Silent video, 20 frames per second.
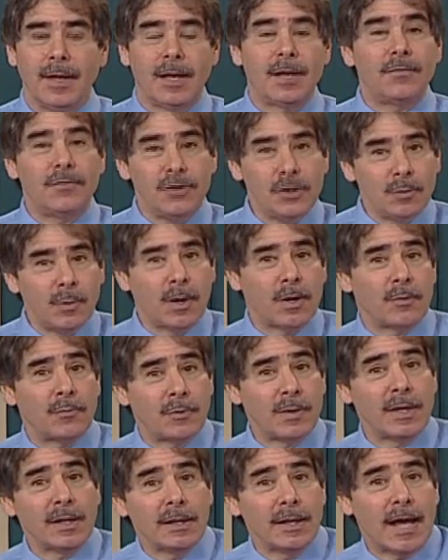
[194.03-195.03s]
And if you want to
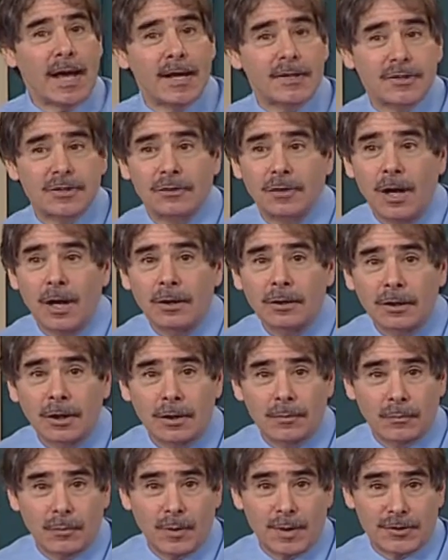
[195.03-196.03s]
really ask
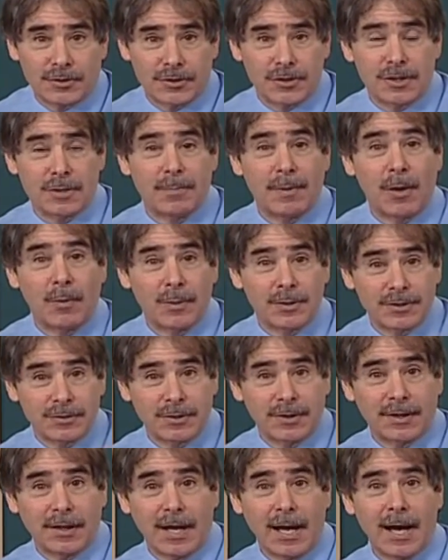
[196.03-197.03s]
long-term questions about what's
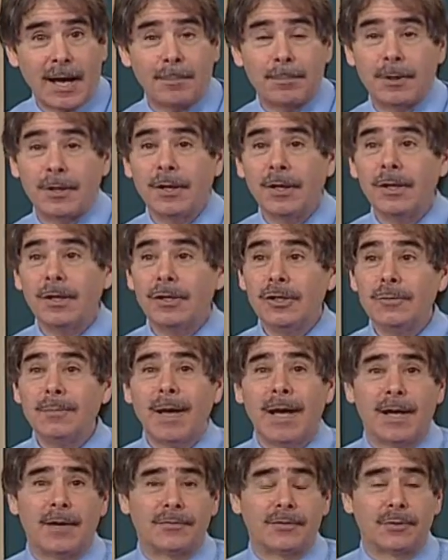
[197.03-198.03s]
going to happen, you
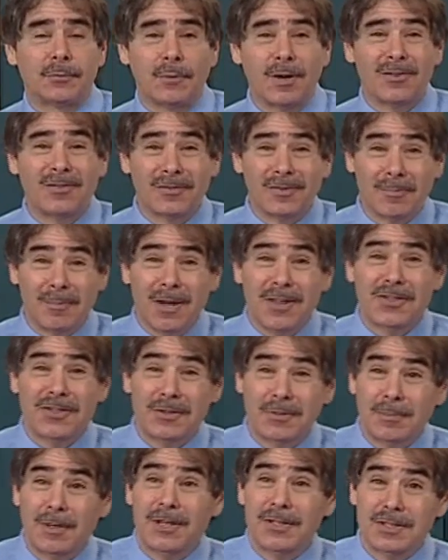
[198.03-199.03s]
may have to run for
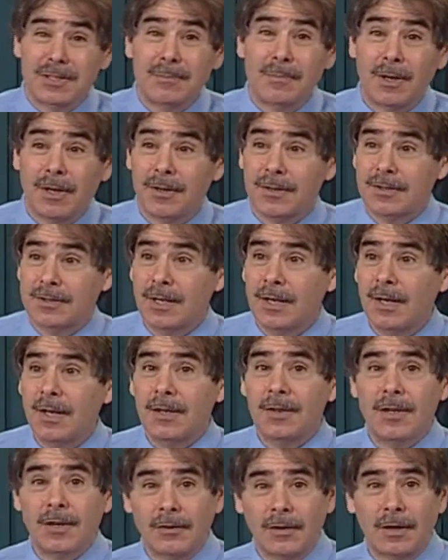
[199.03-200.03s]
months and months and months.
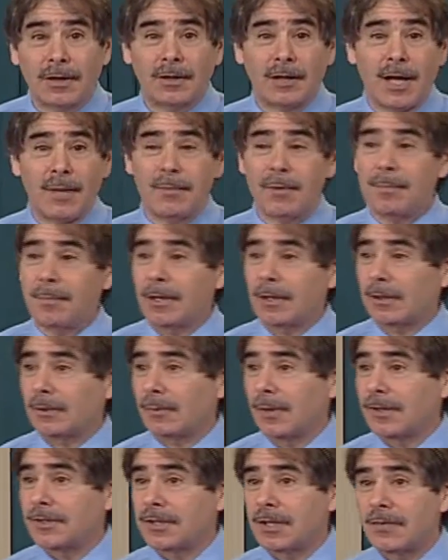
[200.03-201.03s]
There are climate
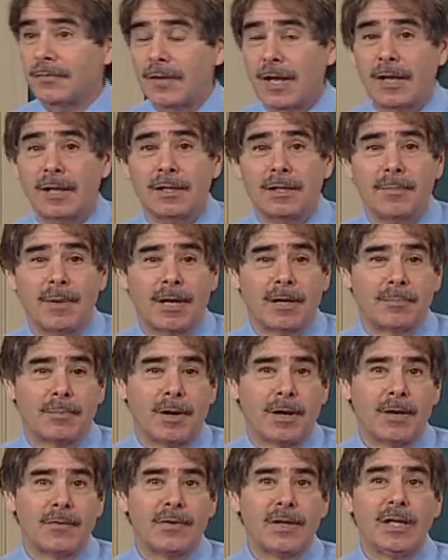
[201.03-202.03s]
model runs that have taken the better
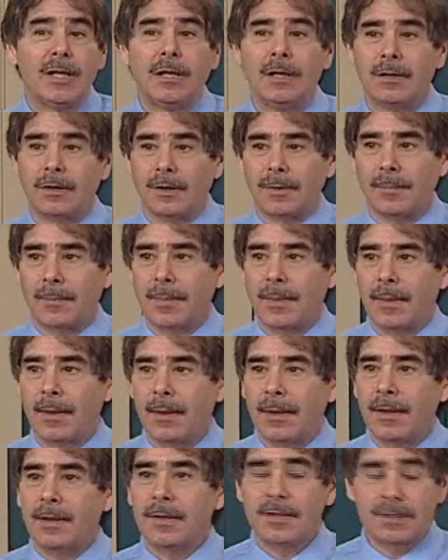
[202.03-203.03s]
part of a year.
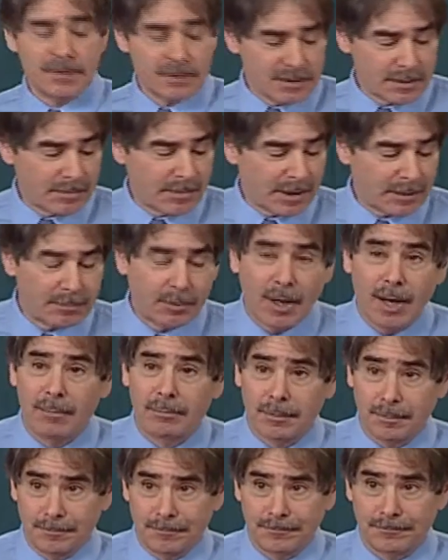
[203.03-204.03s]
And this is a big
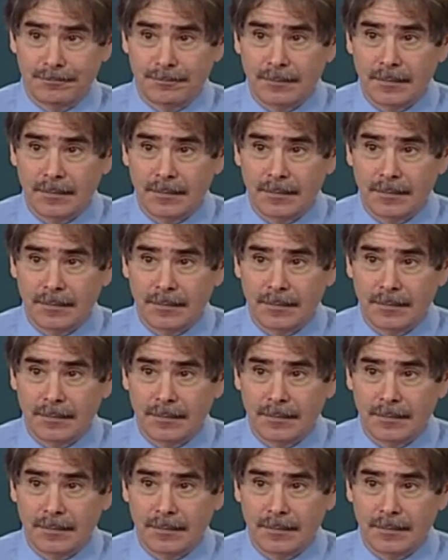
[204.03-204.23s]
problem.